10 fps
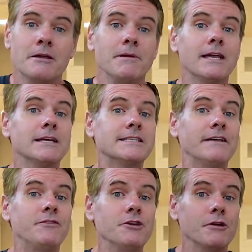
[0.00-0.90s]
Because
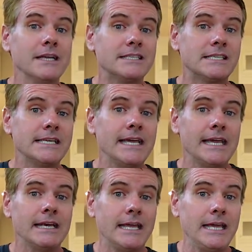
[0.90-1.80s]
if you can
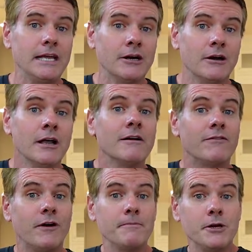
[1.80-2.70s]
see and hear
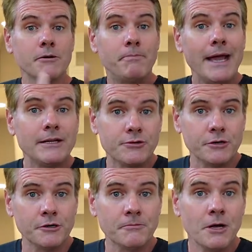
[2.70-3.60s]
from your
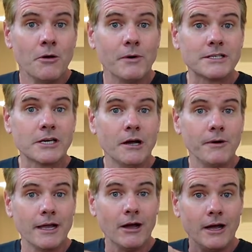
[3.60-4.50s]
bedroom what's
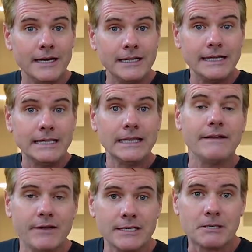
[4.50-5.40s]
going on in the
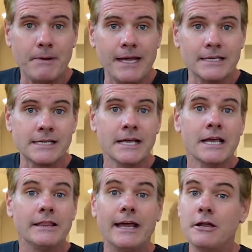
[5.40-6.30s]
living space,
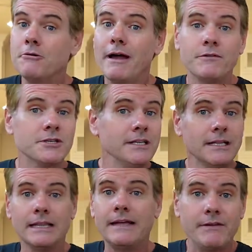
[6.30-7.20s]
then whoever's in
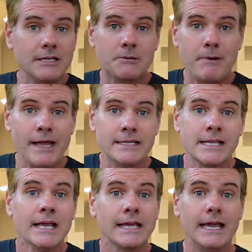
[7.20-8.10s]
the living
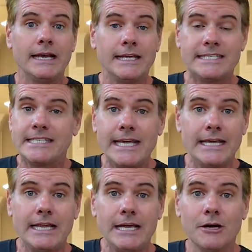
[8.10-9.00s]
space can see
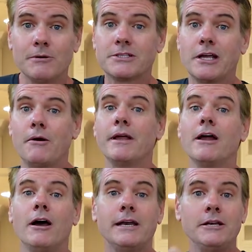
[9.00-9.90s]
and hear what's going
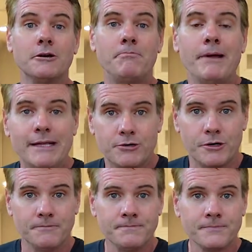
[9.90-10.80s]
on in your bedroom.